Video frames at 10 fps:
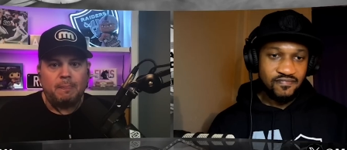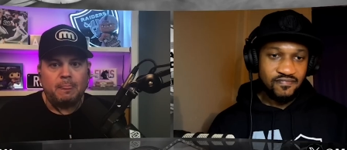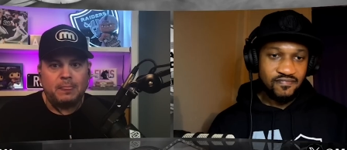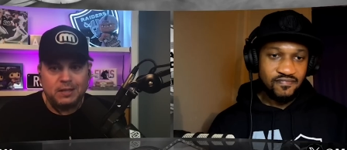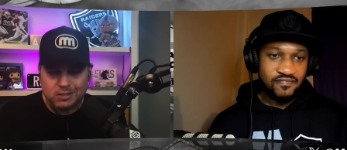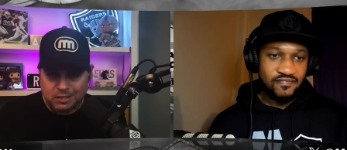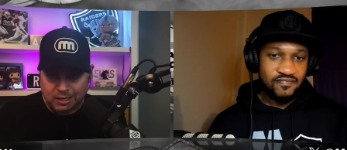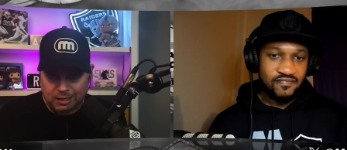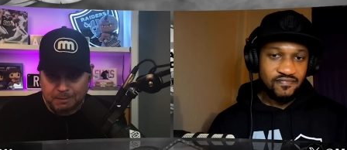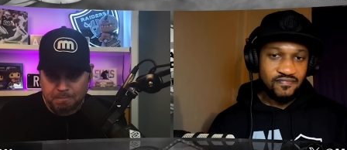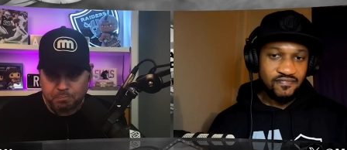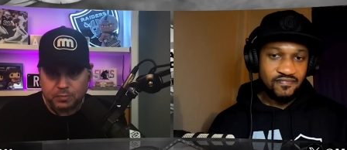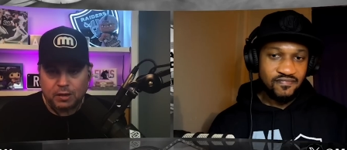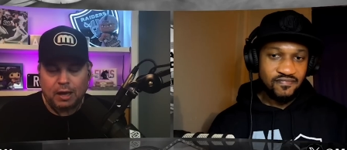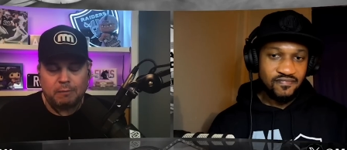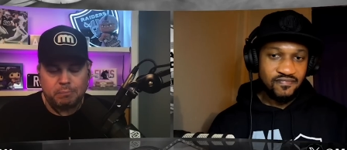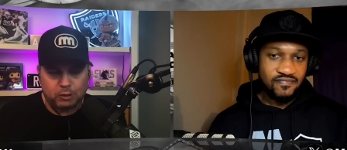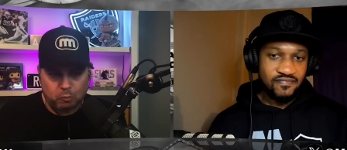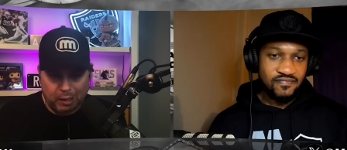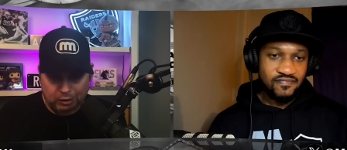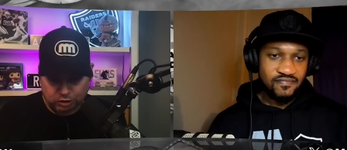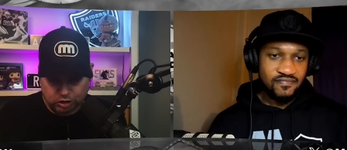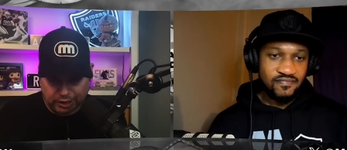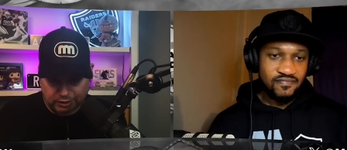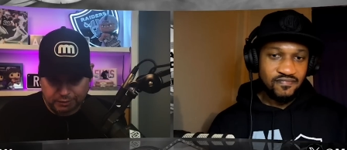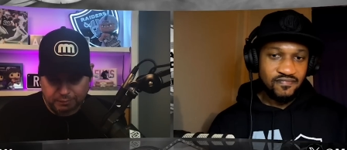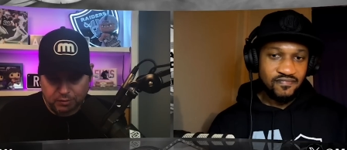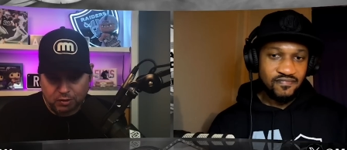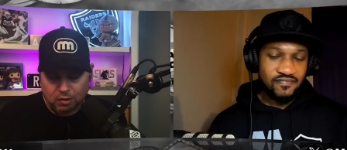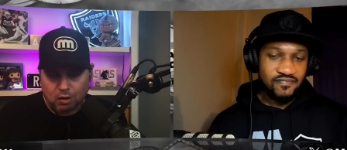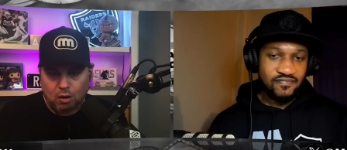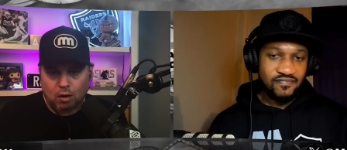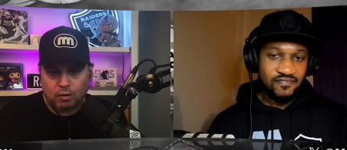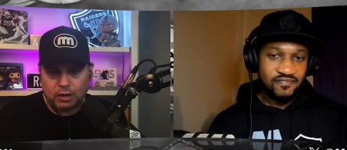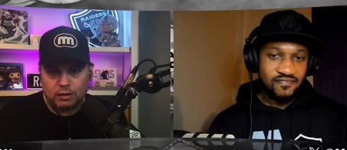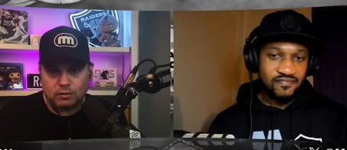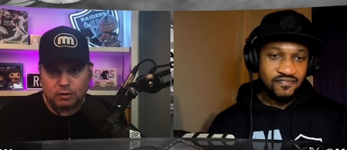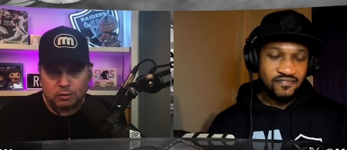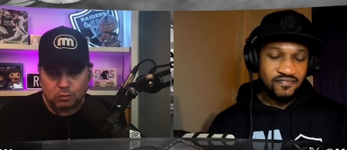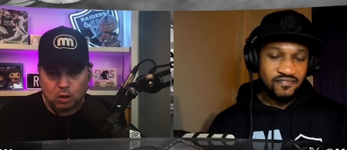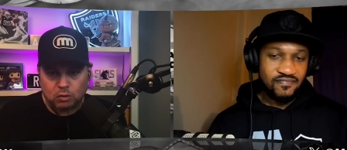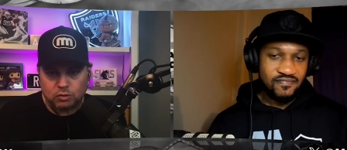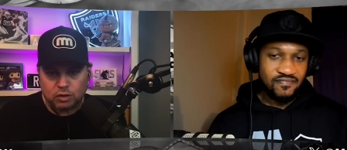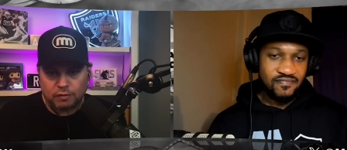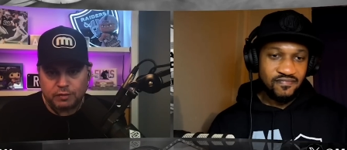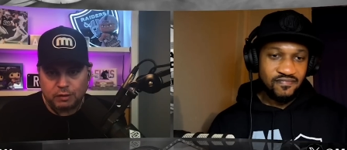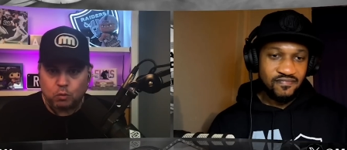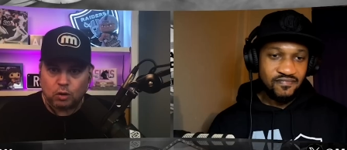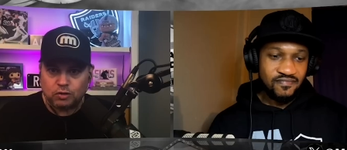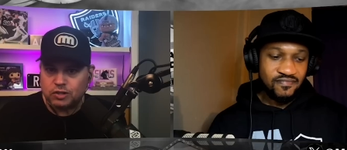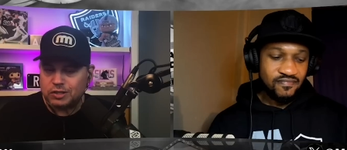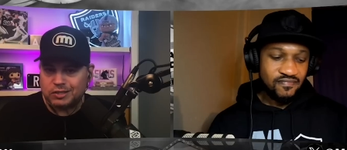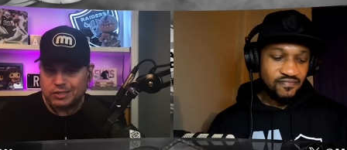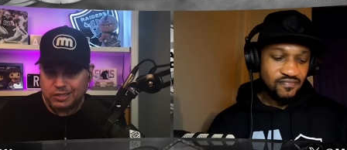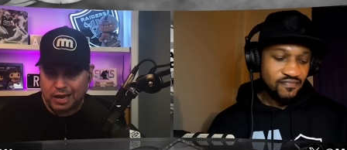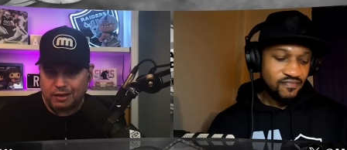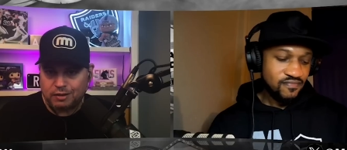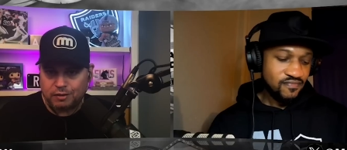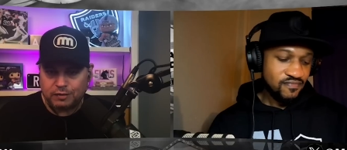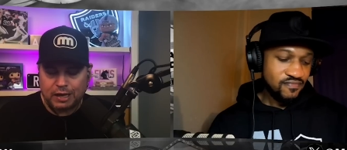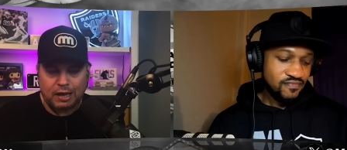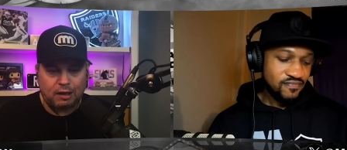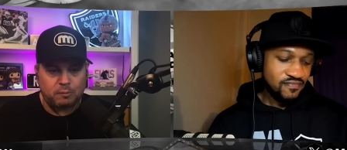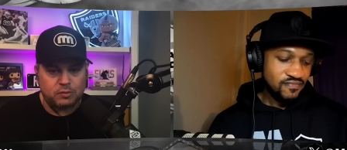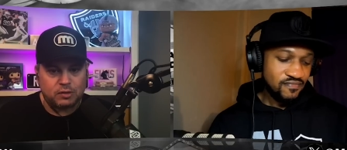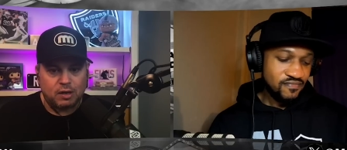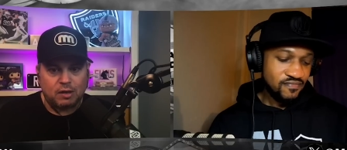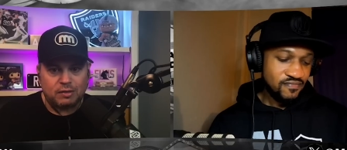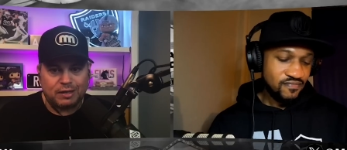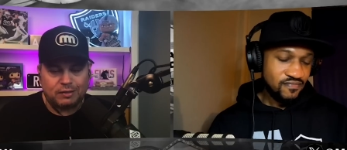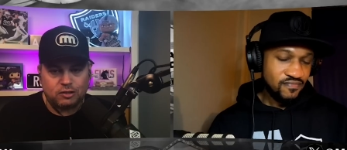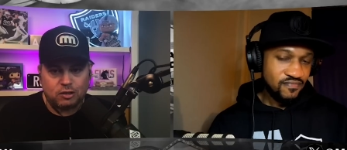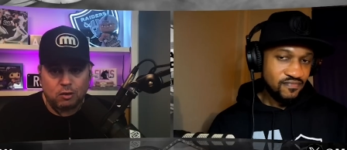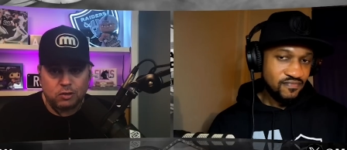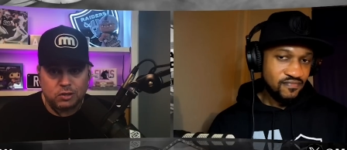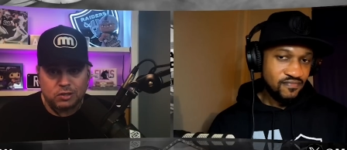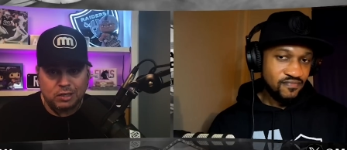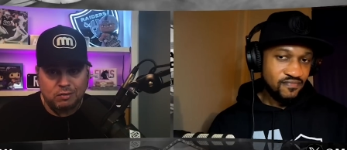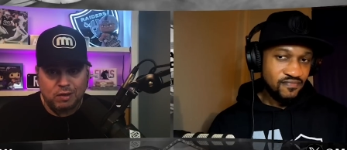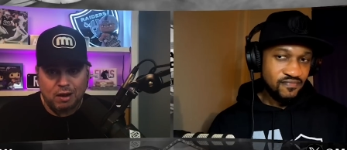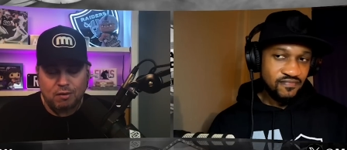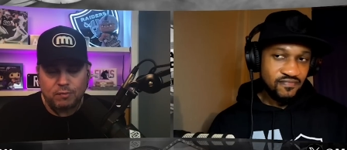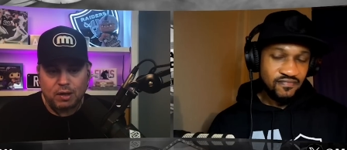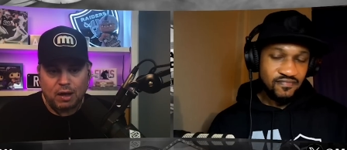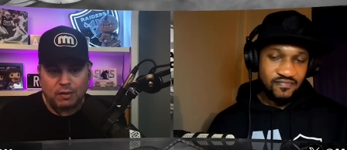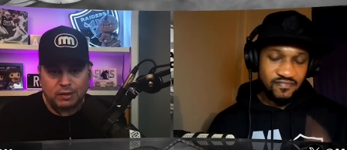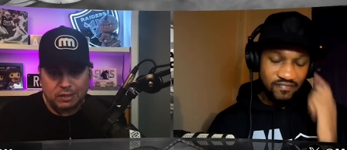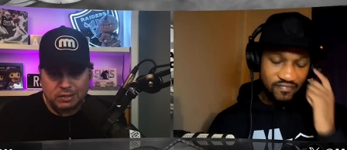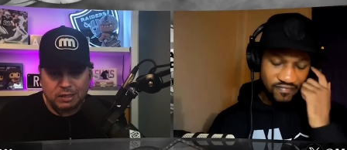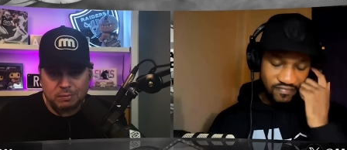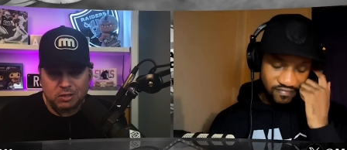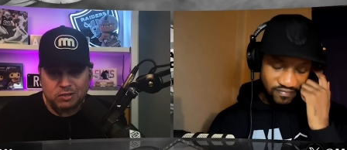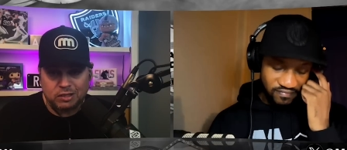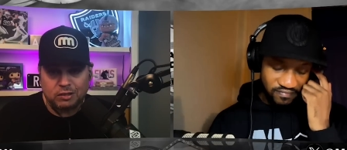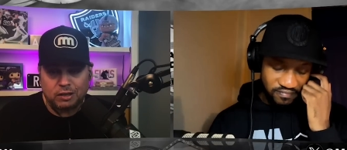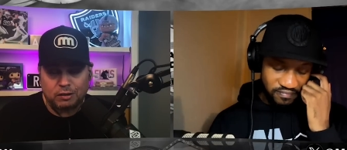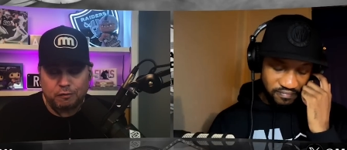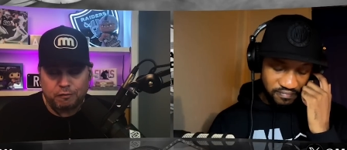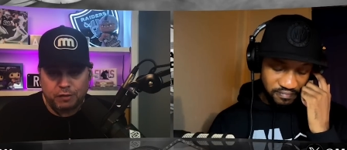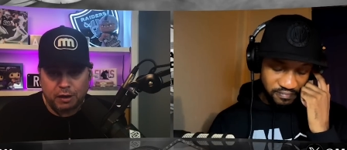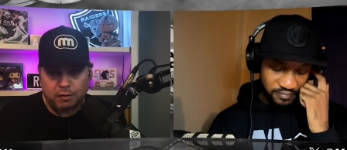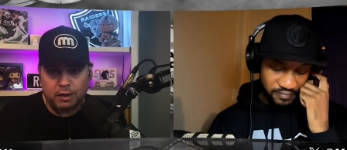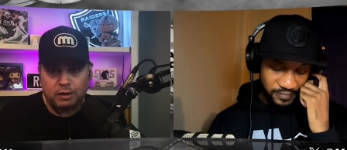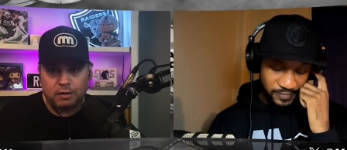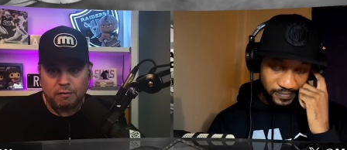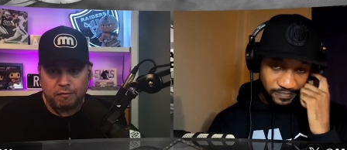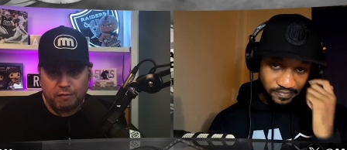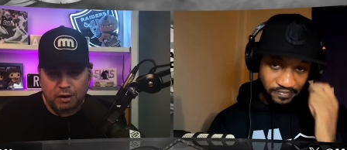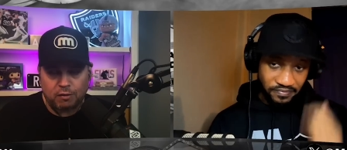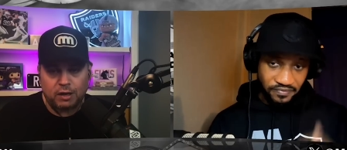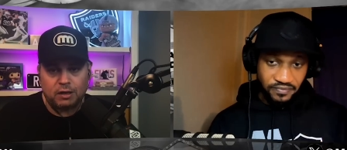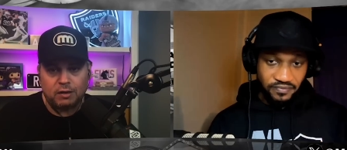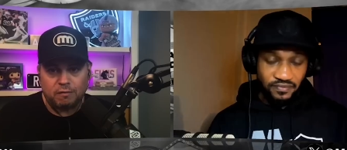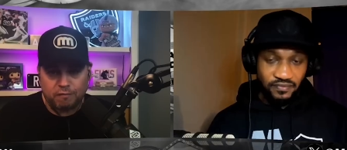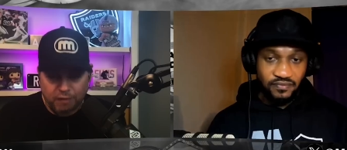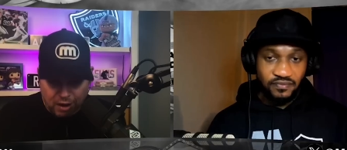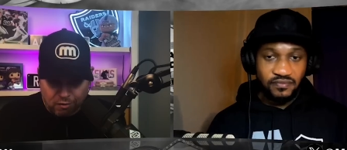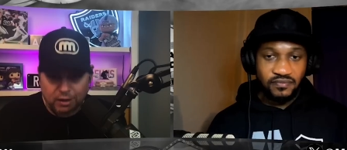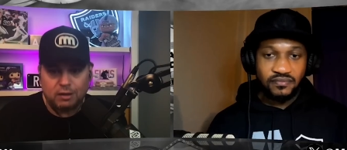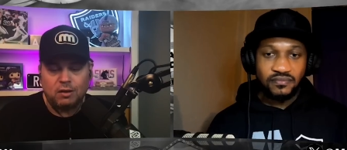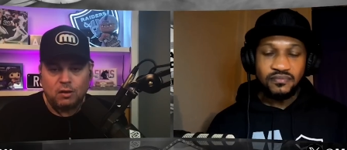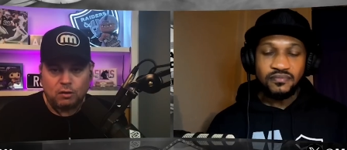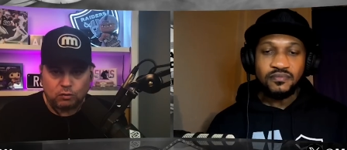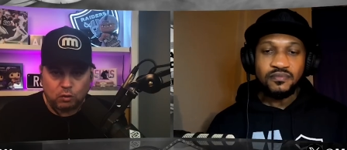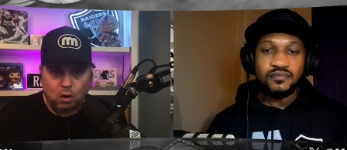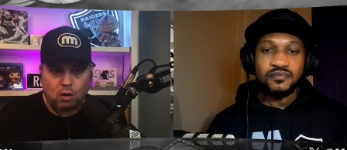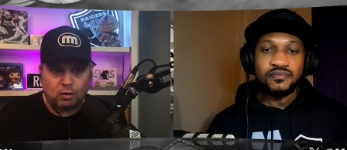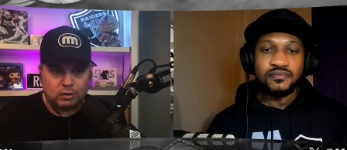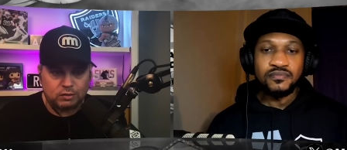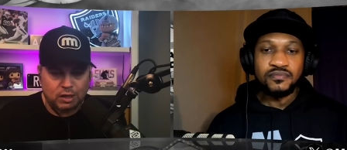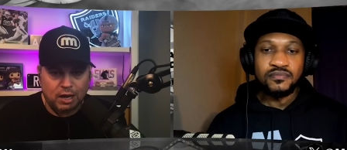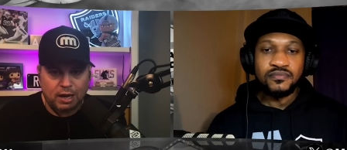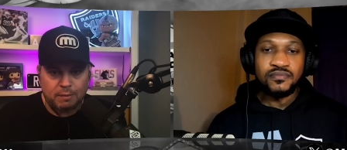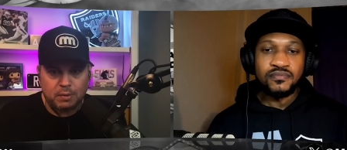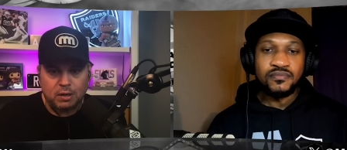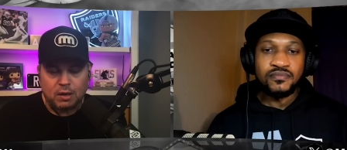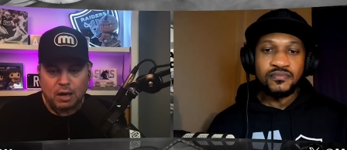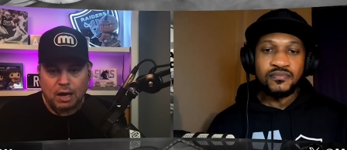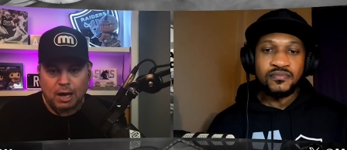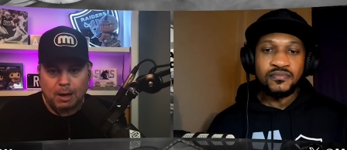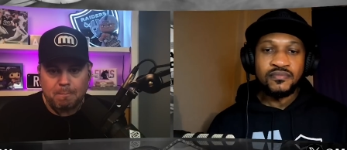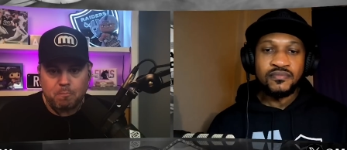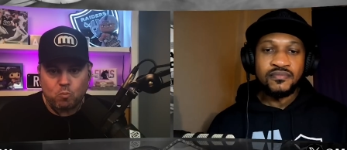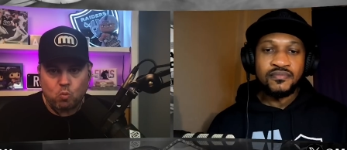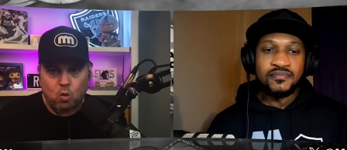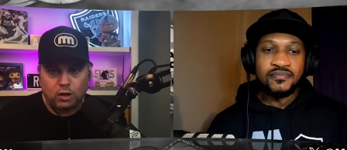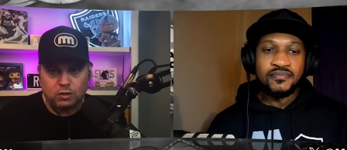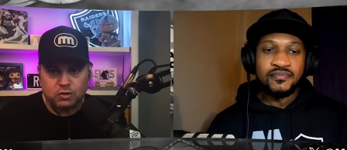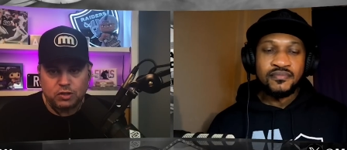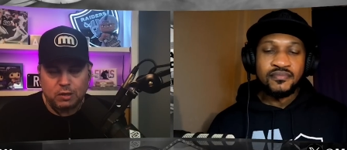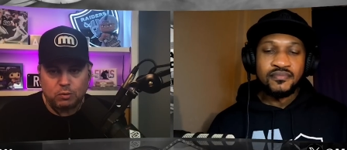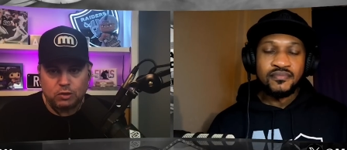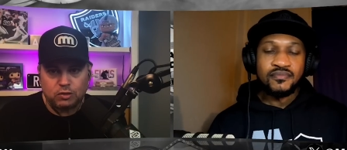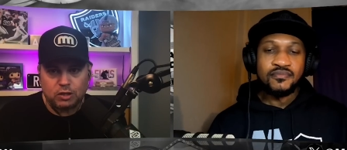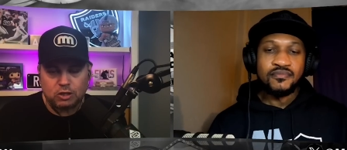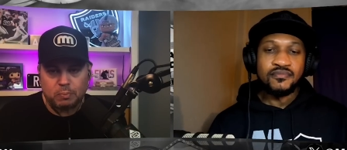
Speaker 1: This team and Bill Belichick are in the throes of the worst set of games that this coach has seen there and that this team has seen in a very, very, very long time. Um, what do you see when you see this